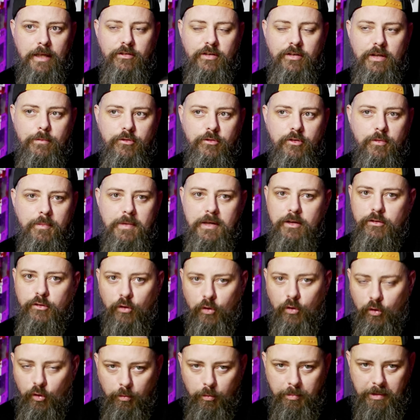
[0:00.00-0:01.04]
It seems to me it's
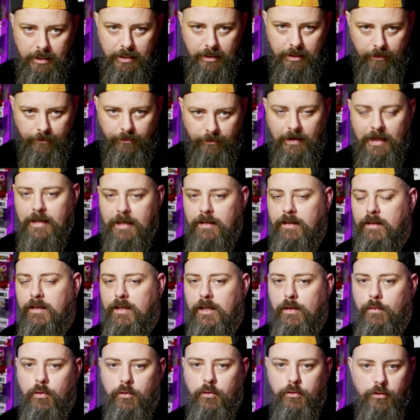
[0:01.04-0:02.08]
all been
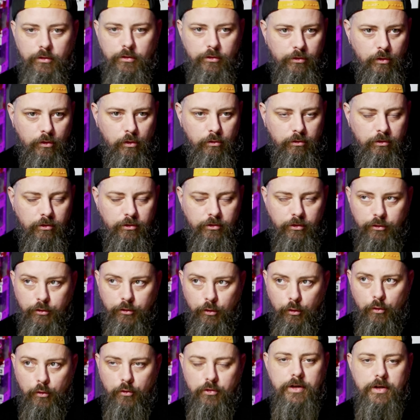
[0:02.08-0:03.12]
deflected now onto
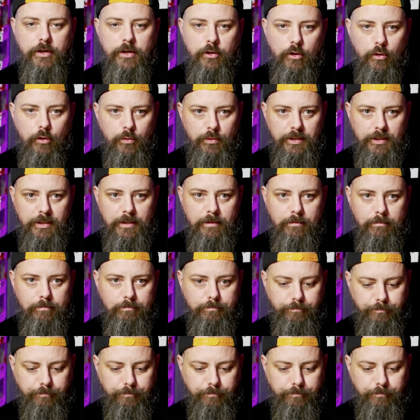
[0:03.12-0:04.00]
Satori and Cody.